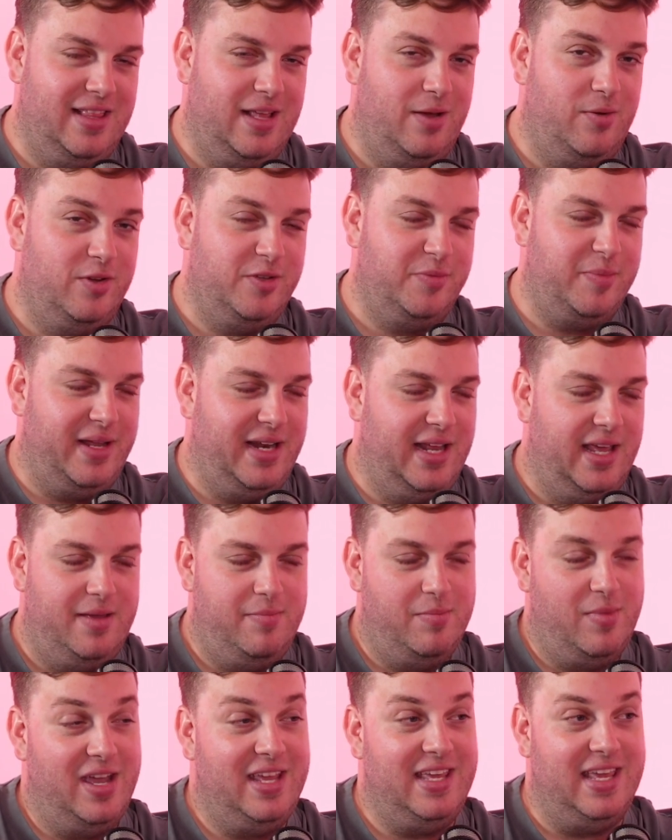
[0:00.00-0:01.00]
That was my
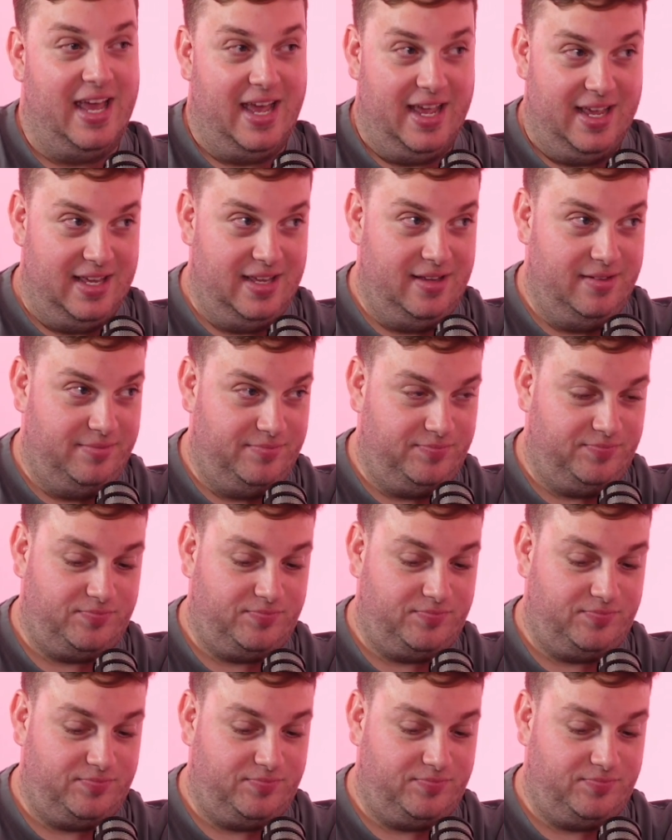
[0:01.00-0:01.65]
name. My yay